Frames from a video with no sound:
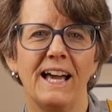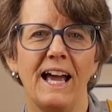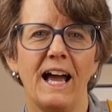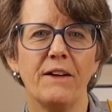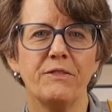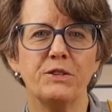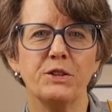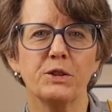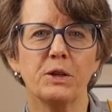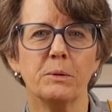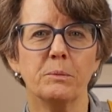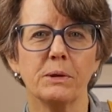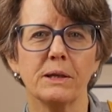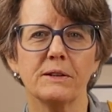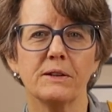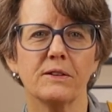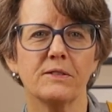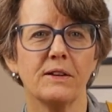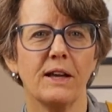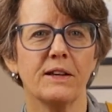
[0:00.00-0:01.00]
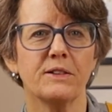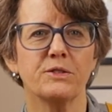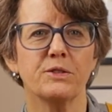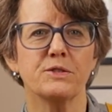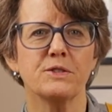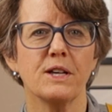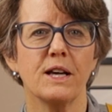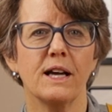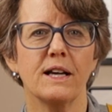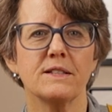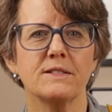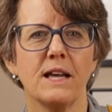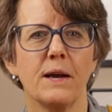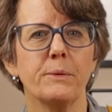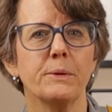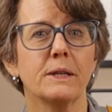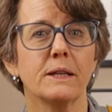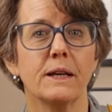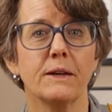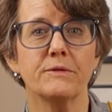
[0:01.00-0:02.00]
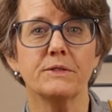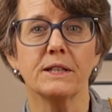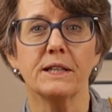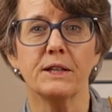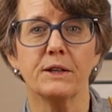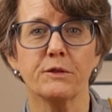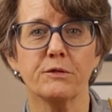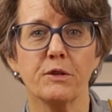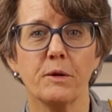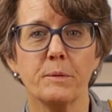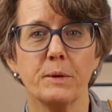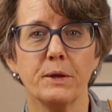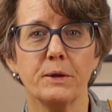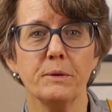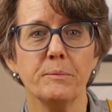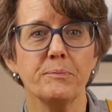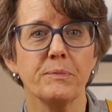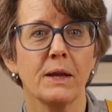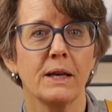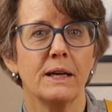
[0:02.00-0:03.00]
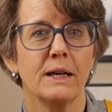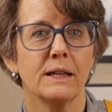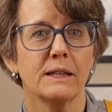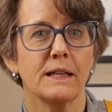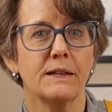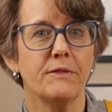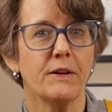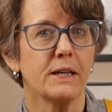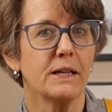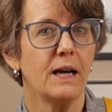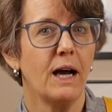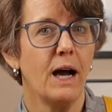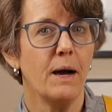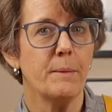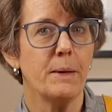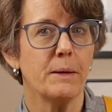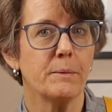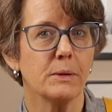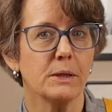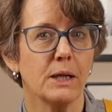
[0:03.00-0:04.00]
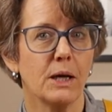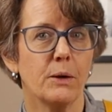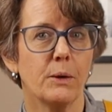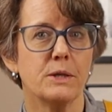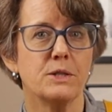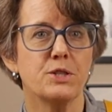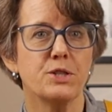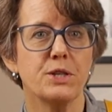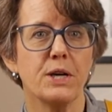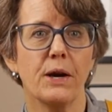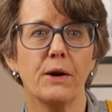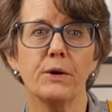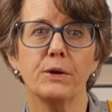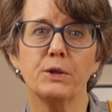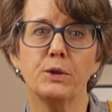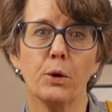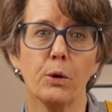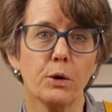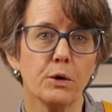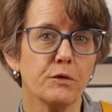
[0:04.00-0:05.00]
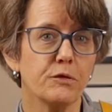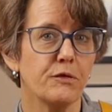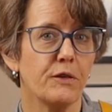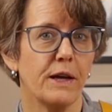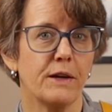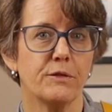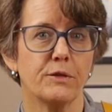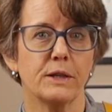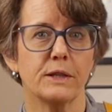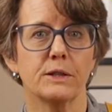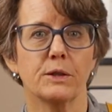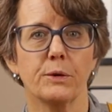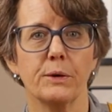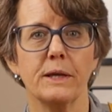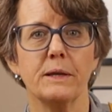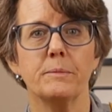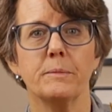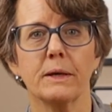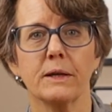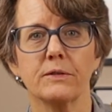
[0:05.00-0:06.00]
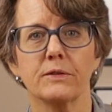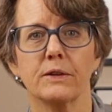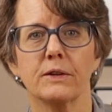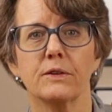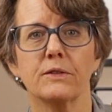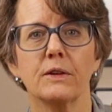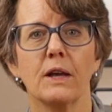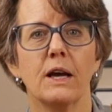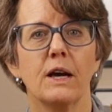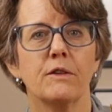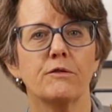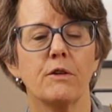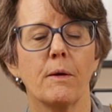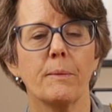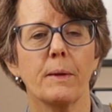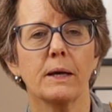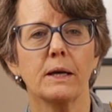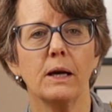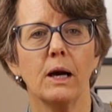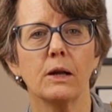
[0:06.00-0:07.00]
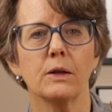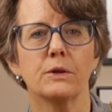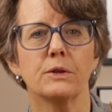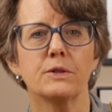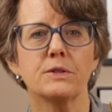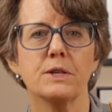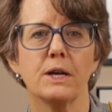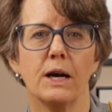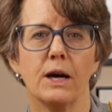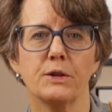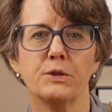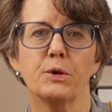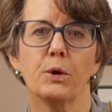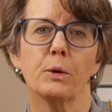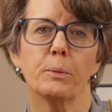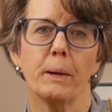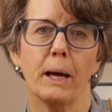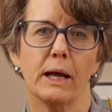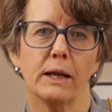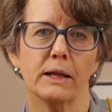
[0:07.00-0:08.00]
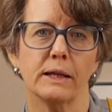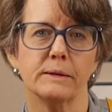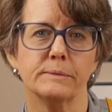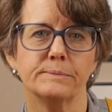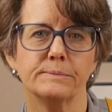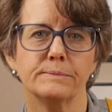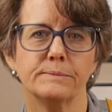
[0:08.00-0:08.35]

After you complete this exercise, I would love to hear from you. Leave a comment below and share your favorite green mixes from the colors on your palette.